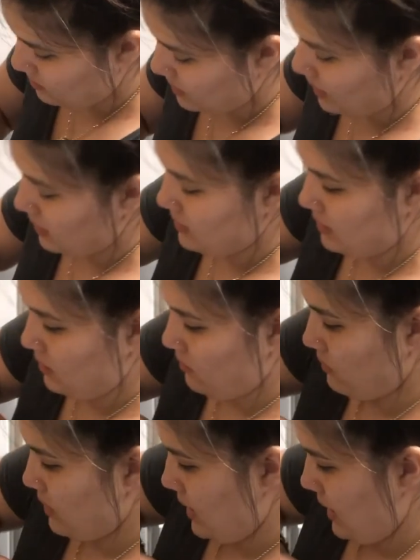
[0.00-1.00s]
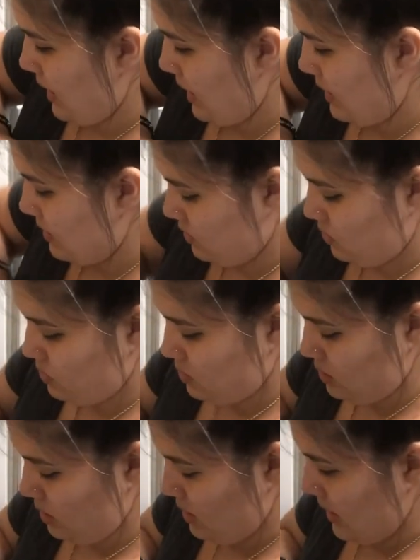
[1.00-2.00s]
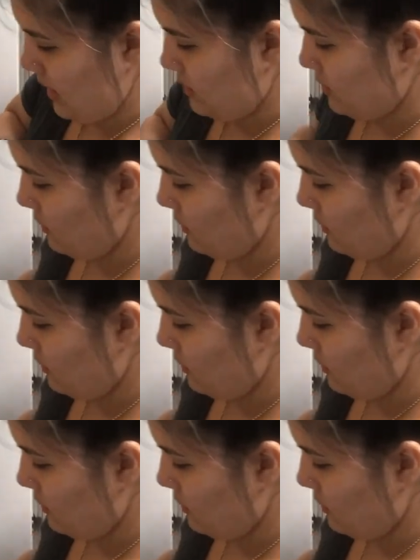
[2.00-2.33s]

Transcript: because it already has sugar, like it's